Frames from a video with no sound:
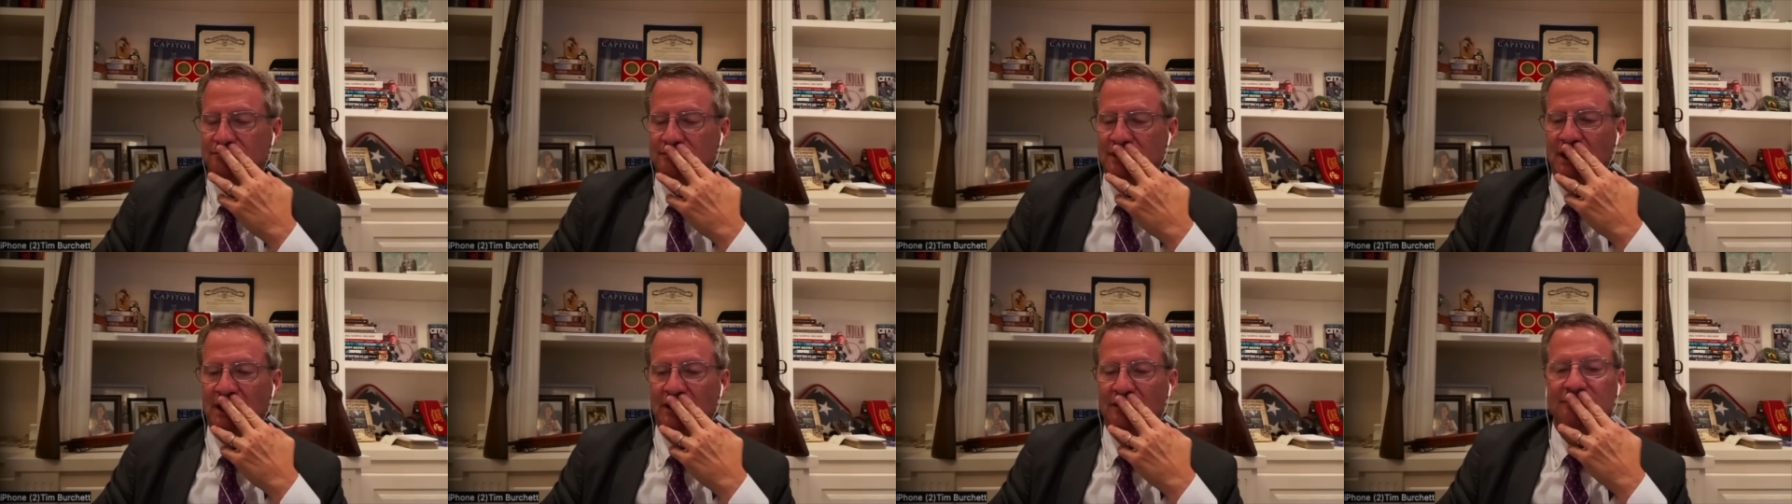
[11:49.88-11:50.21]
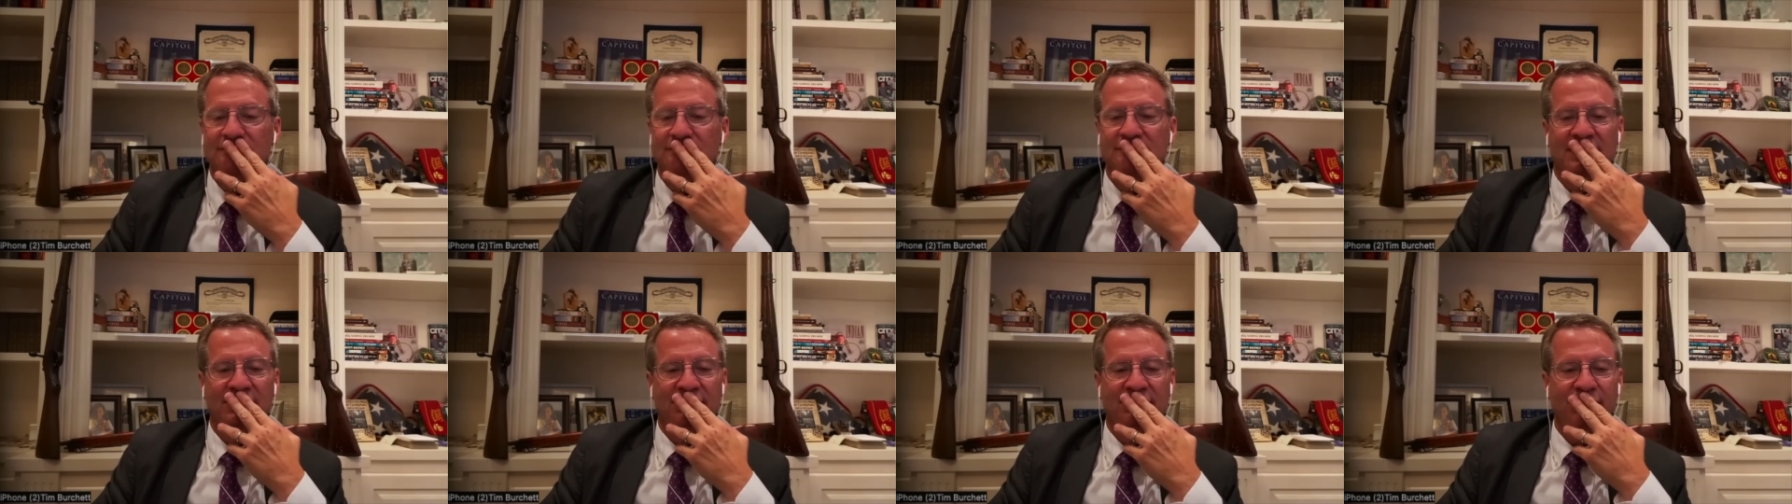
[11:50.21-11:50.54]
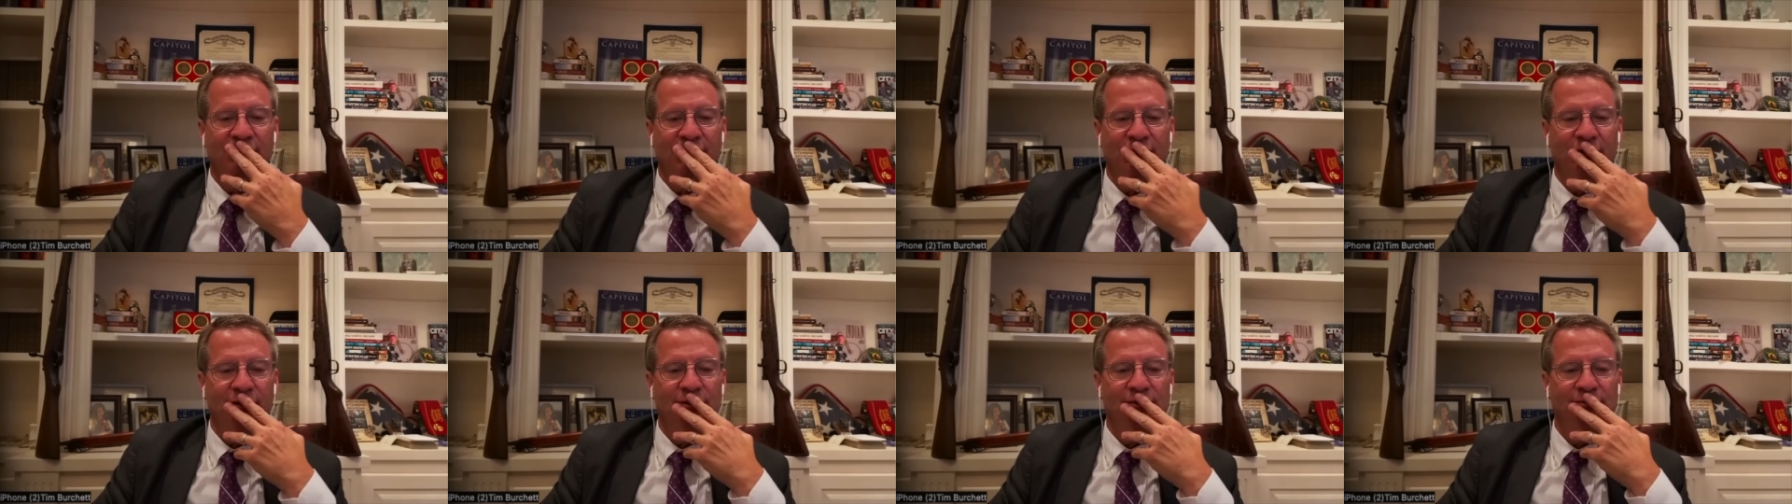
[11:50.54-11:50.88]
No,
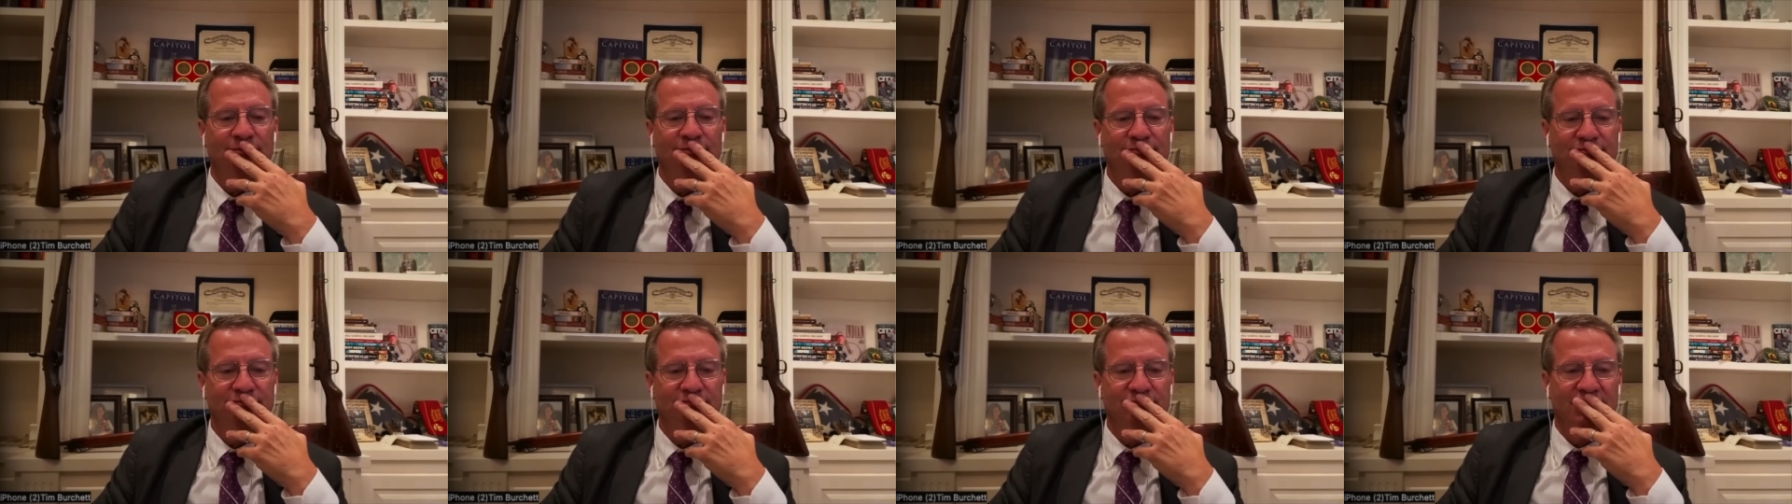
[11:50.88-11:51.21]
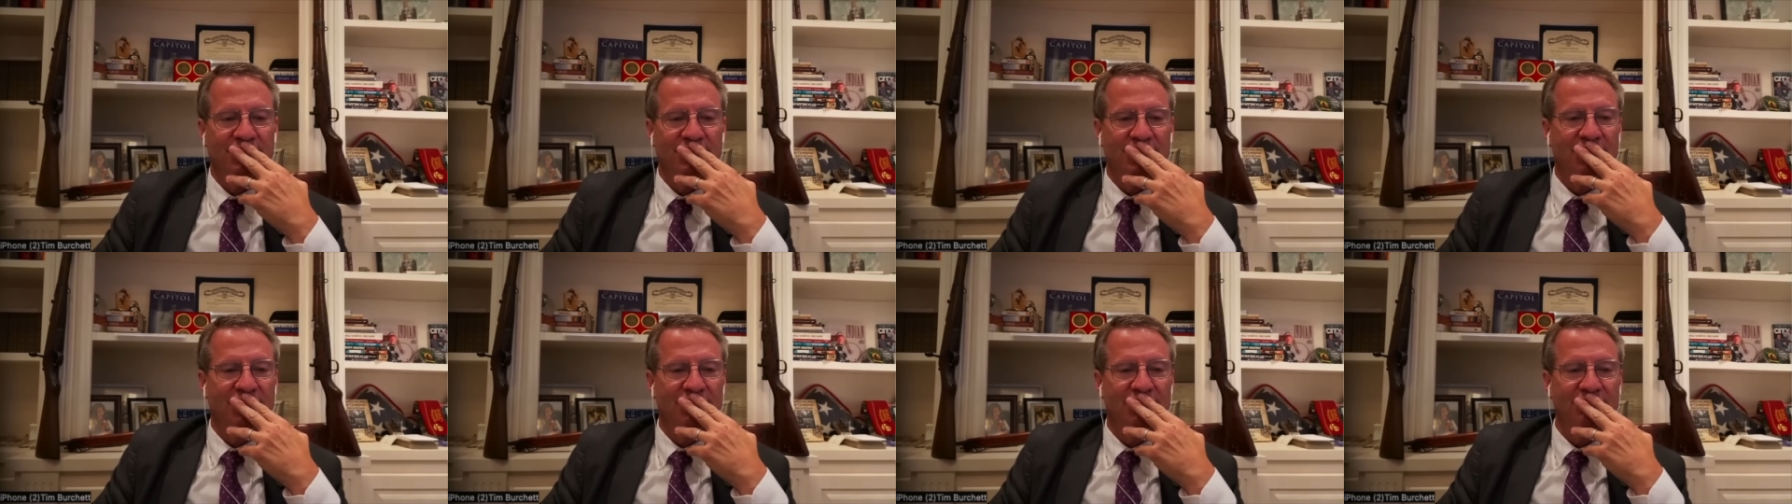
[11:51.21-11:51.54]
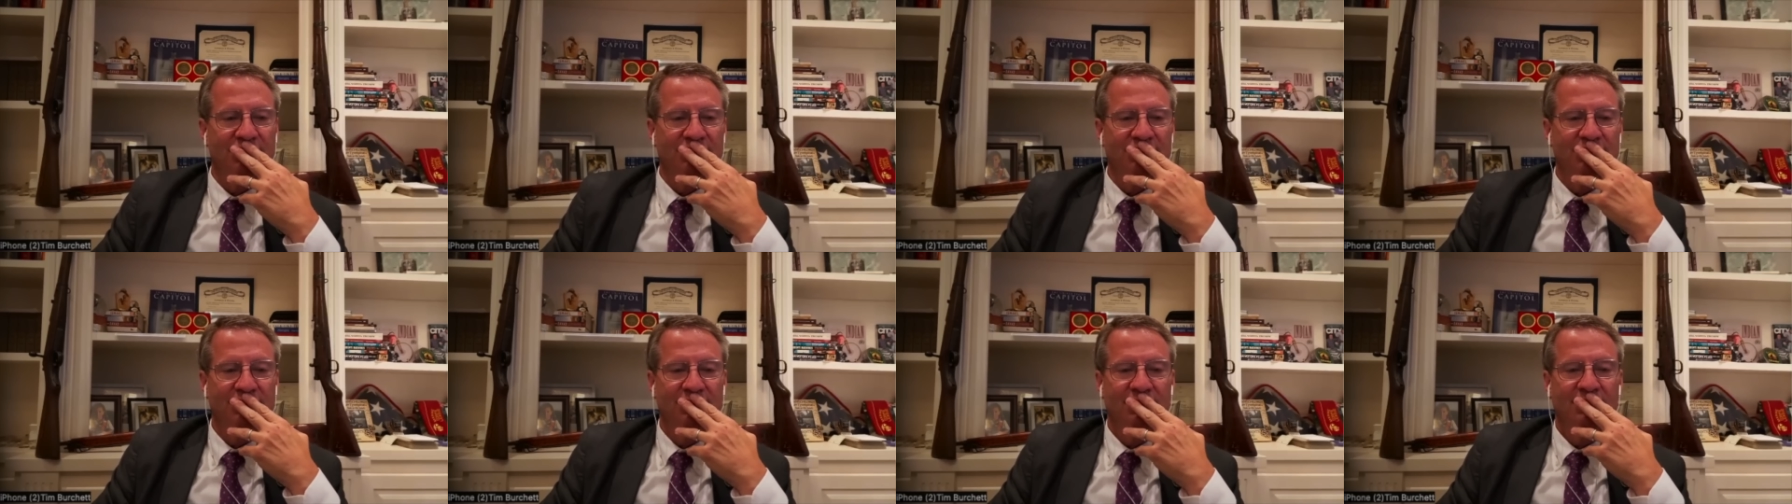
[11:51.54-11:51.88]
that's true.
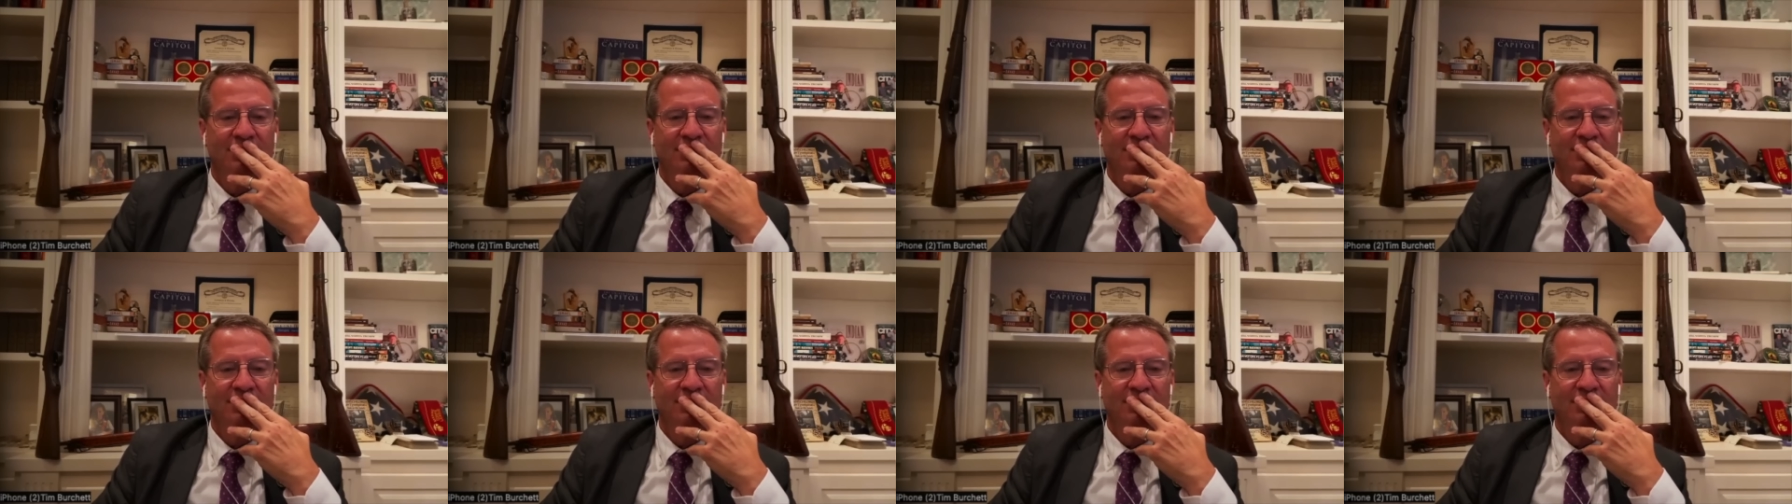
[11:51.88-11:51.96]
And